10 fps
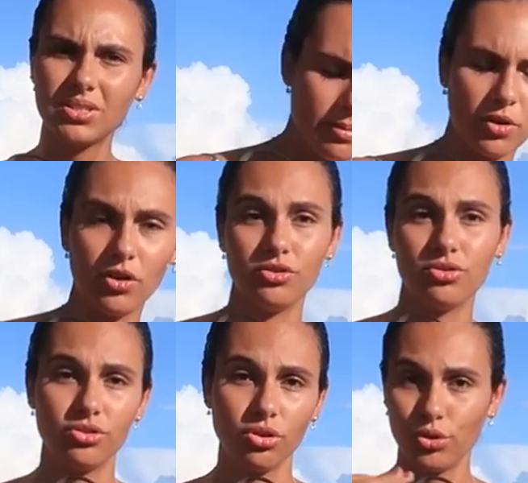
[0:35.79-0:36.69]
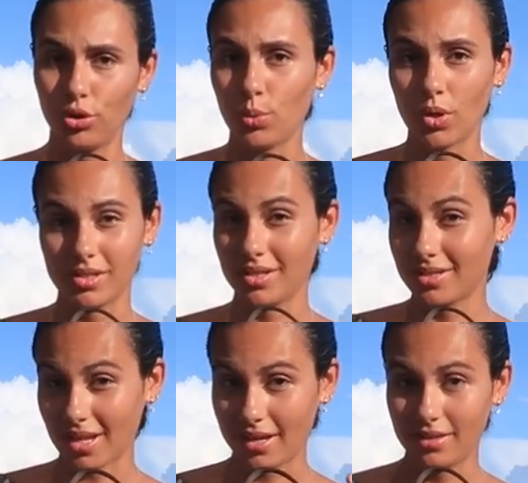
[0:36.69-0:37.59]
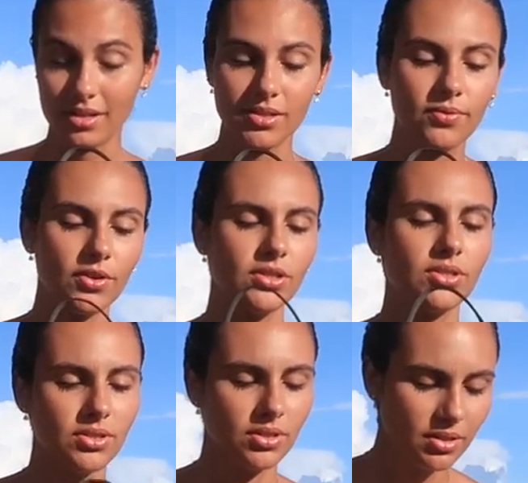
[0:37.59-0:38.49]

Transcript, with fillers: I'm going to show you what's inside this first.